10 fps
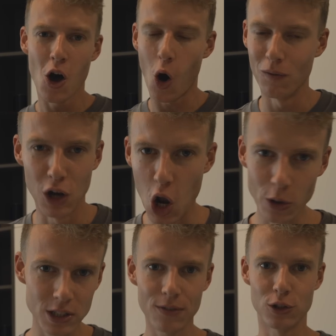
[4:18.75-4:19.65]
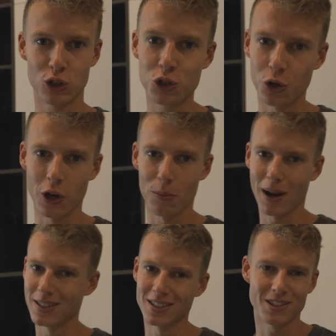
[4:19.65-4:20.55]
of loads of different studio
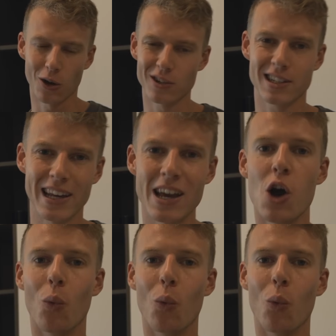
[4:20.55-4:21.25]
places, and honestly,